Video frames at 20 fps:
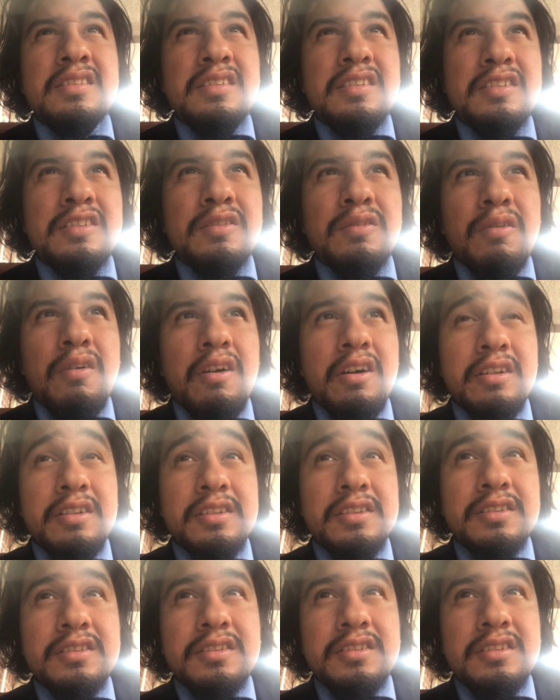You know,
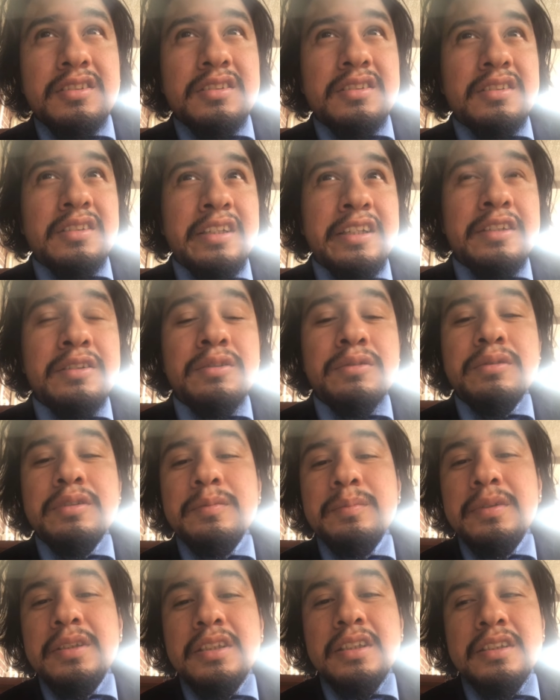artists, they do
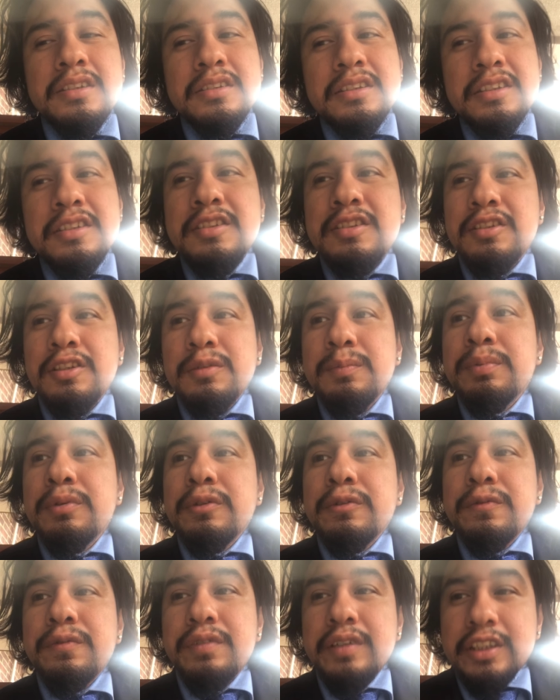it because it's their
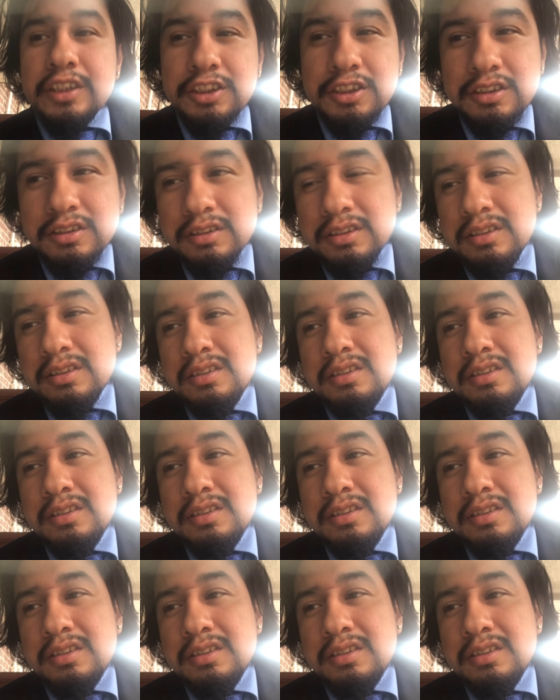profession.